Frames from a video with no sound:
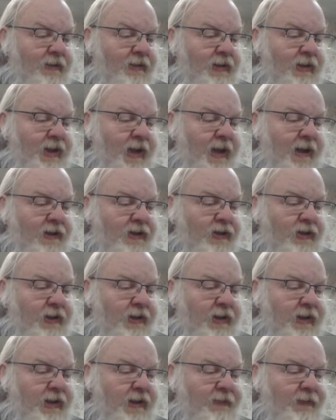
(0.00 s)
He
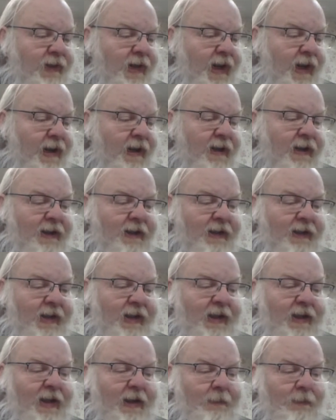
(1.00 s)
actually even had a
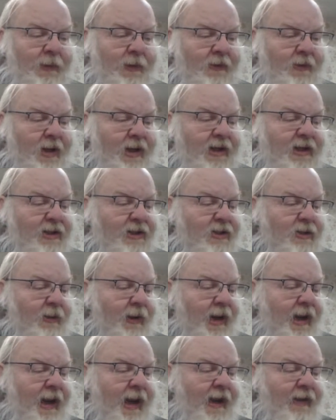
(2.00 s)
link up already, so
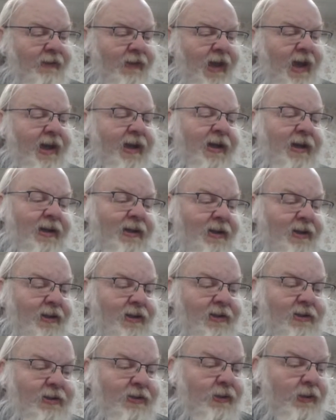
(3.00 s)
I have that in the
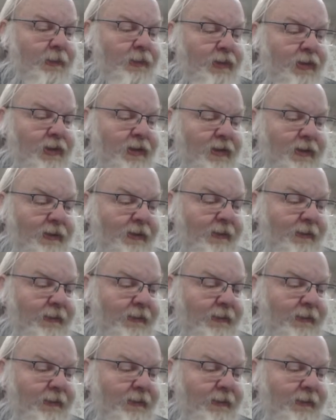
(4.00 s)
description.